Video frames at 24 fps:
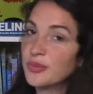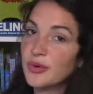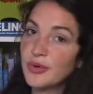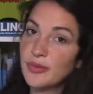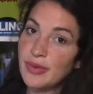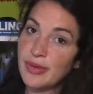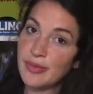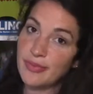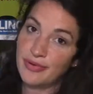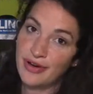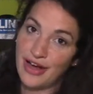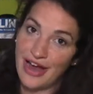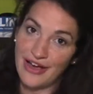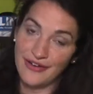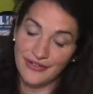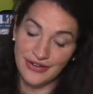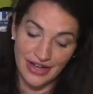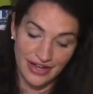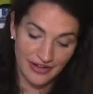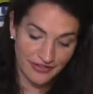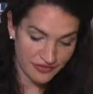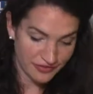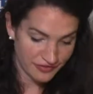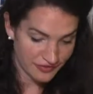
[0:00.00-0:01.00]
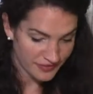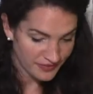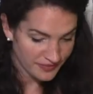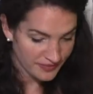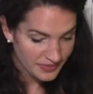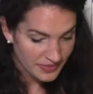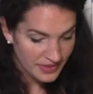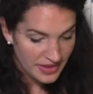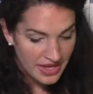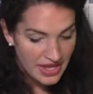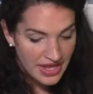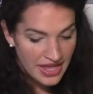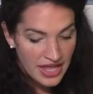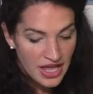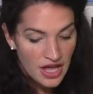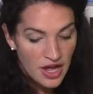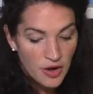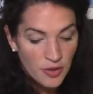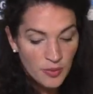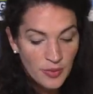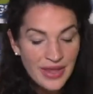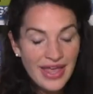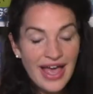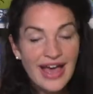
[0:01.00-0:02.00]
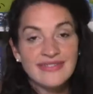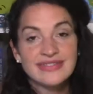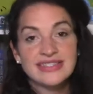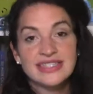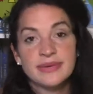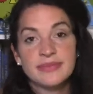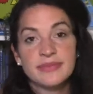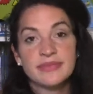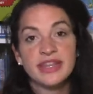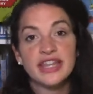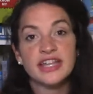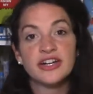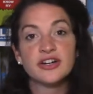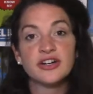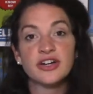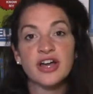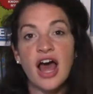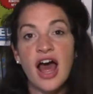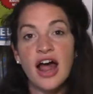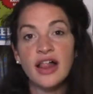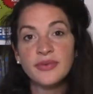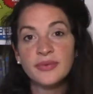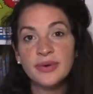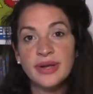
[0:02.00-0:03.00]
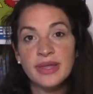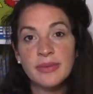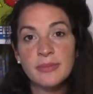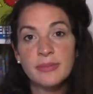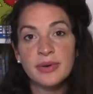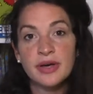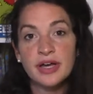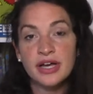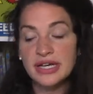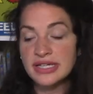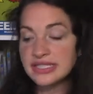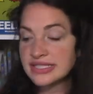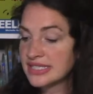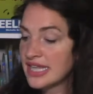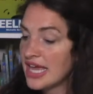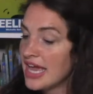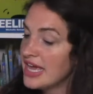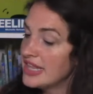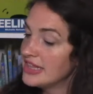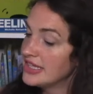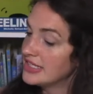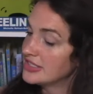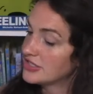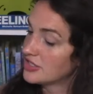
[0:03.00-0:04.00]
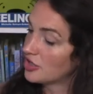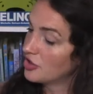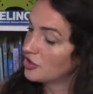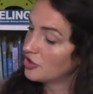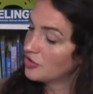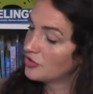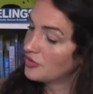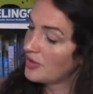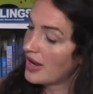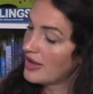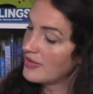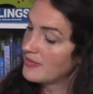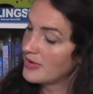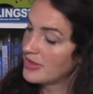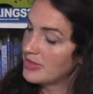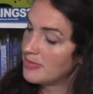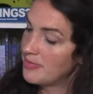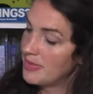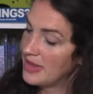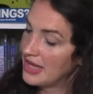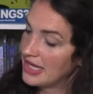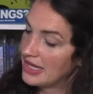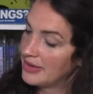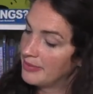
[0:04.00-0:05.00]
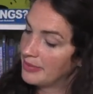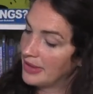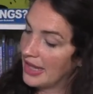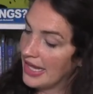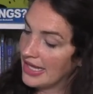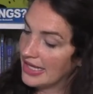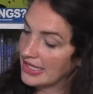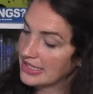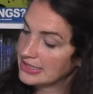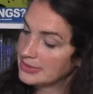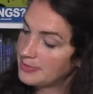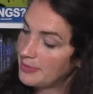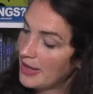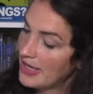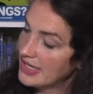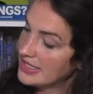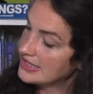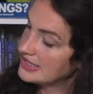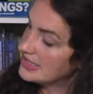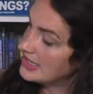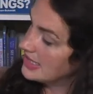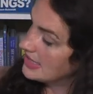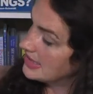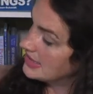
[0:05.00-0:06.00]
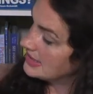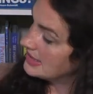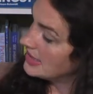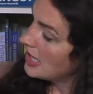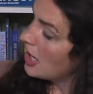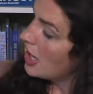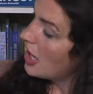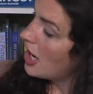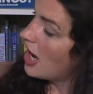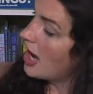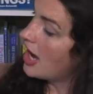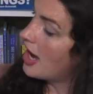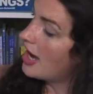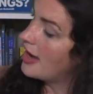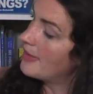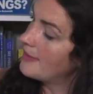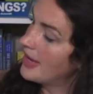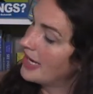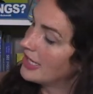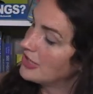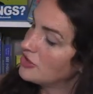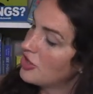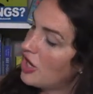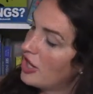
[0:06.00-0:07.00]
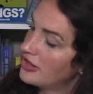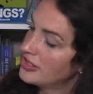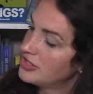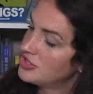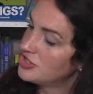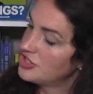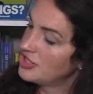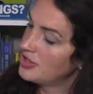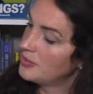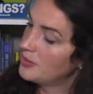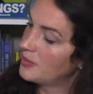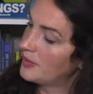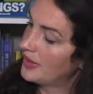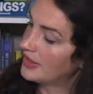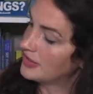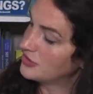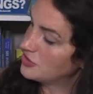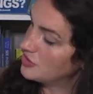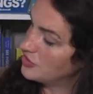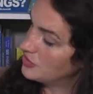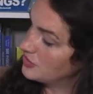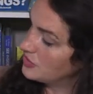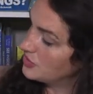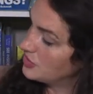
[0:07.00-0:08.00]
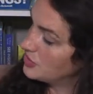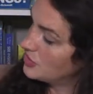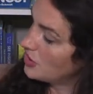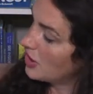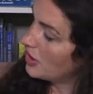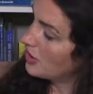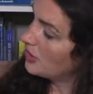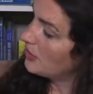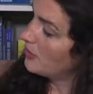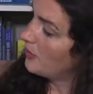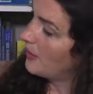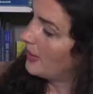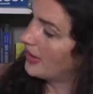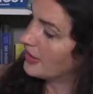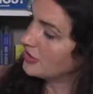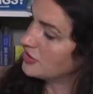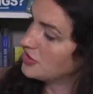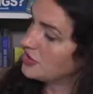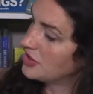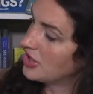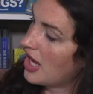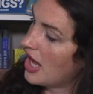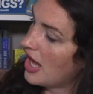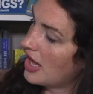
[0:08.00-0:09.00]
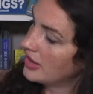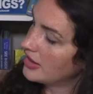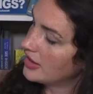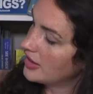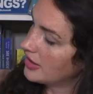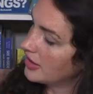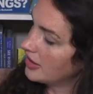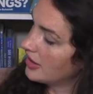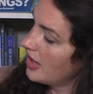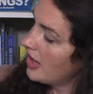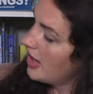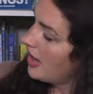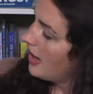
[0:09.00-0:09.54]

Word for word: will be proud of. We have some little coloring books. These are great with big blank spaces, um, acknowledging where to start, where to color,